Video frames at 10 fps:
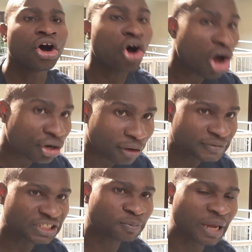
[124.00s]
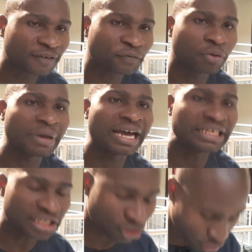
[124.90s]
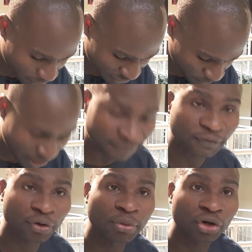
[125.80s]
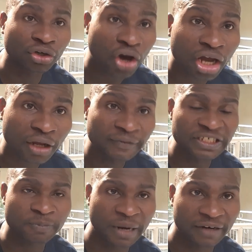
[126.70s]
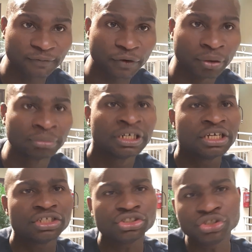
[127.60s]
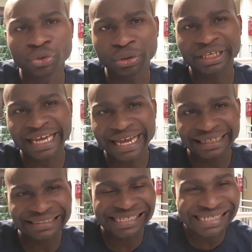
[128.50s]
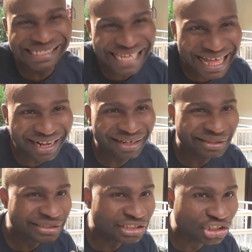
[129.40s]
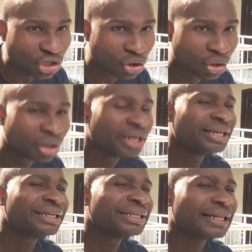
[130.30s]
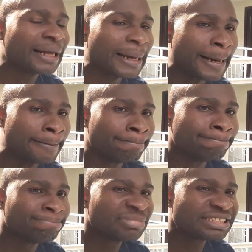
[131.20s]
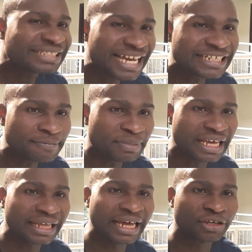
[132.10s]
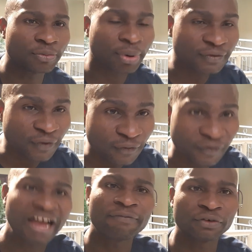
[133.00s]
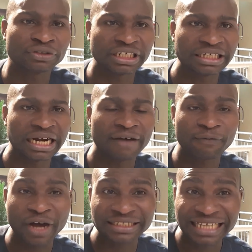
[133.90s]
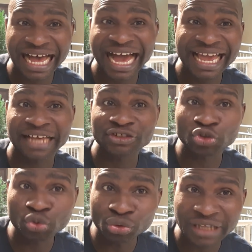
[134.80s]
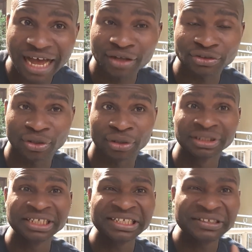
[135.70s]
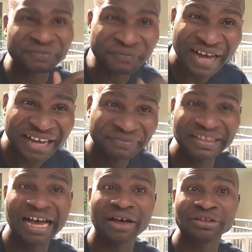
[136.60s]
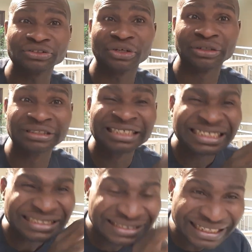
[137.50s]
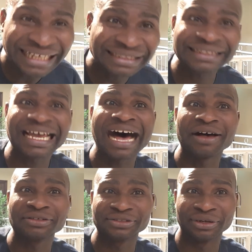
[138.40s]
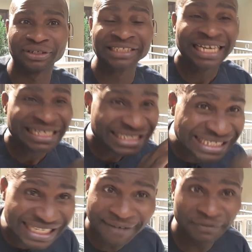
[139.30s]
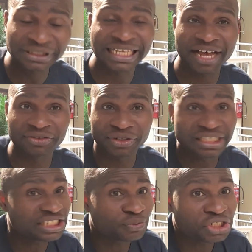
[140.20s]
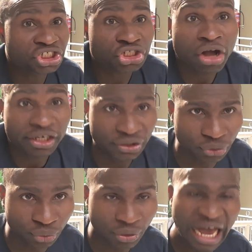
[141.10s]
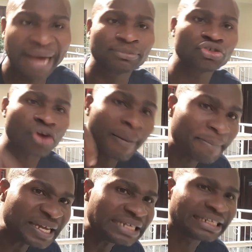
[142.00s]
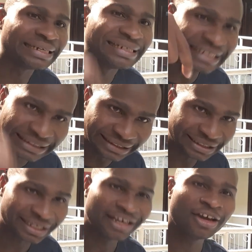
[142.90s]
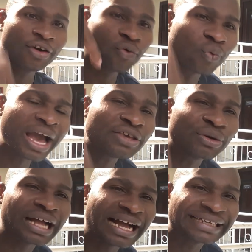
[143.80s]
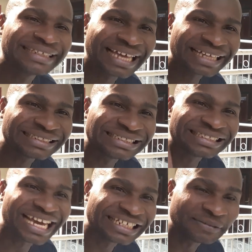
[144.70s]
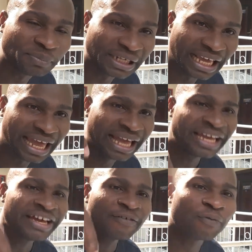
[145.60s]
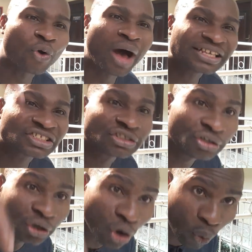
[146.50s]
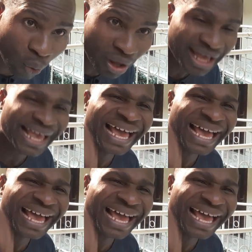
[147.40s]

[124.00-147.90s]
All of these platforms are e-commerce platform. On all of these platform, you can sell your um, teddy bear that you bought for 500 naira for as high as 2,000, 5,000, 10,000, 7,000. It will shock you. I'm dropping the link where you can get the teddy bear for as low